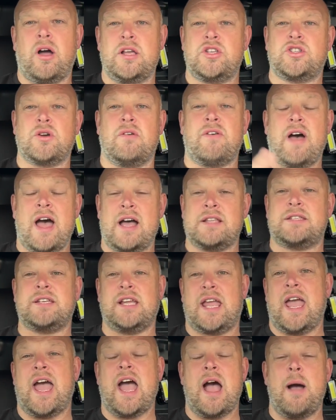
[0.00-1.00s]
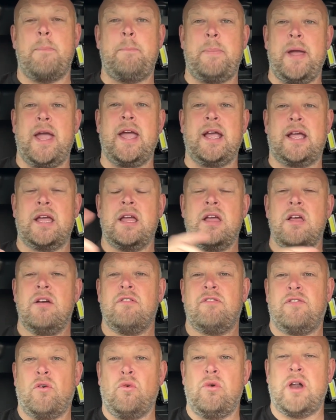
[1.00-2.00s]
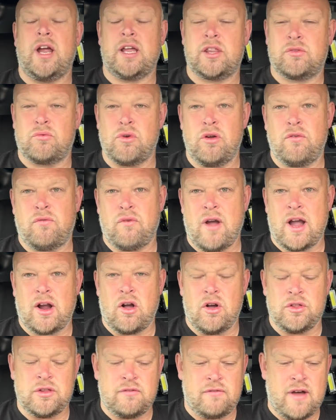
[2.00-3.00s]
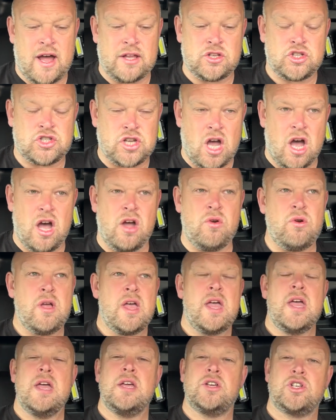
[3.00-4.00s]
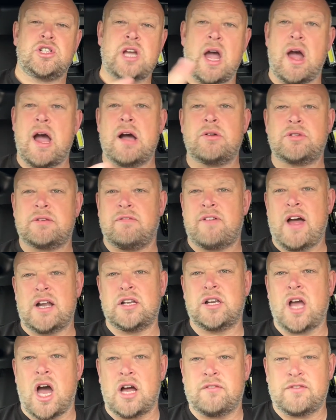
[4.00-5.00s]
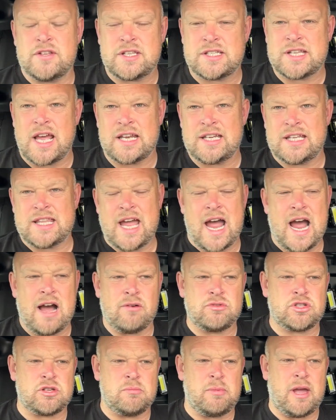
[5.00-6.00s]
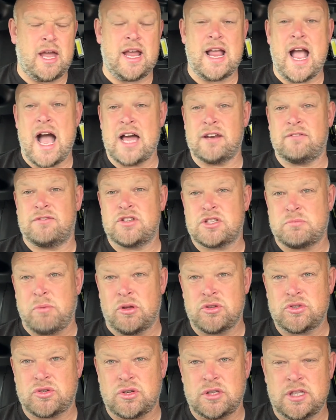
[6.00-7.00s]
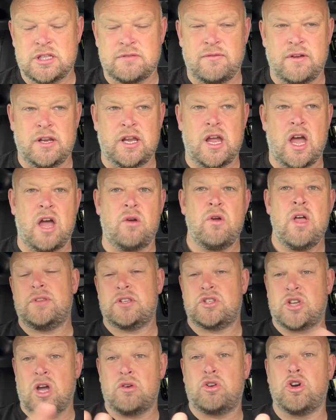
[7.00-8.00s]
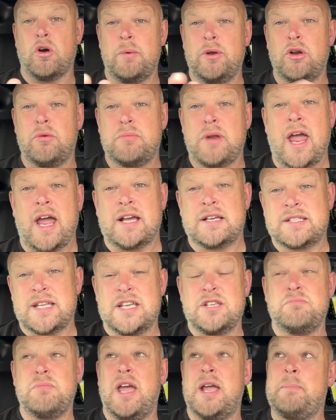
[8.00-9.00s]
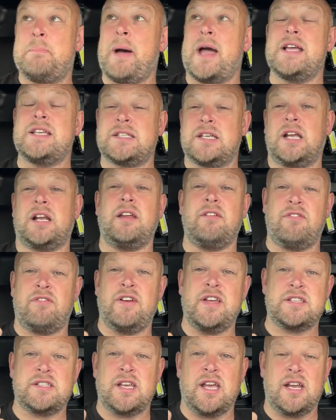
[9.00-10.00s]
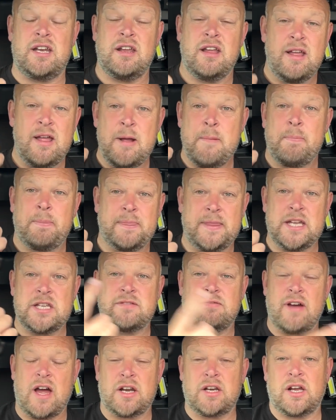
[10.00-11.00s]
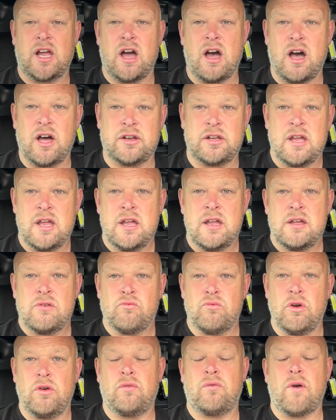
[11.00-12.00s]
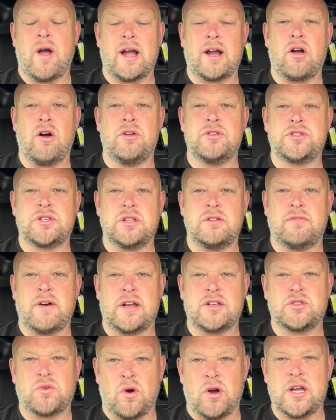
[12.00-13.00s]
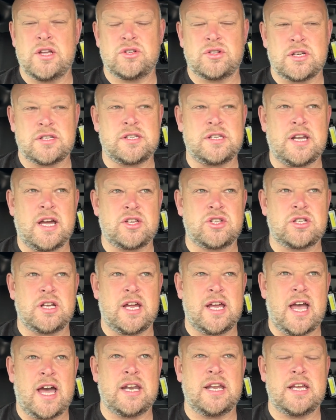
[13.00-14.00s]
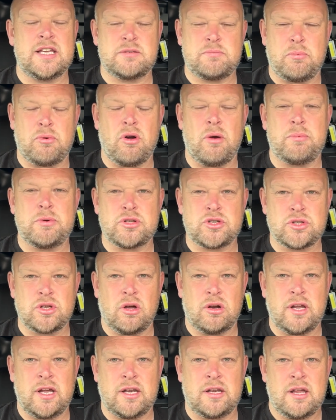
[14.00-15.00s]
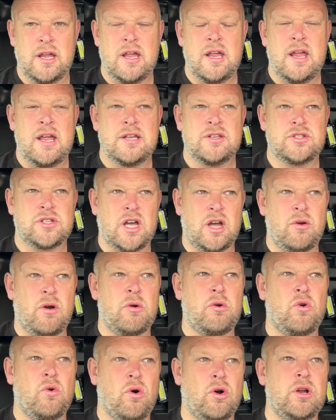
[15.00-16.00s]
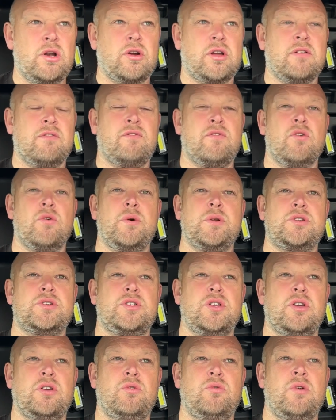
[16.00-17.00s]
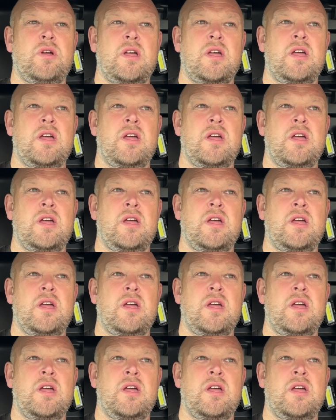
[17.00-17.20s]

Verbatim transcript: So I've had to get a big full-length roof rack on the van. So shout out to Vanguard for sending that out to me and for sponsoring this video. So coming up next is me basically fitting this Vanguard roof rack onto the van. It's quite interesting actually, and it is proper solid. So I'm quite looking forward to.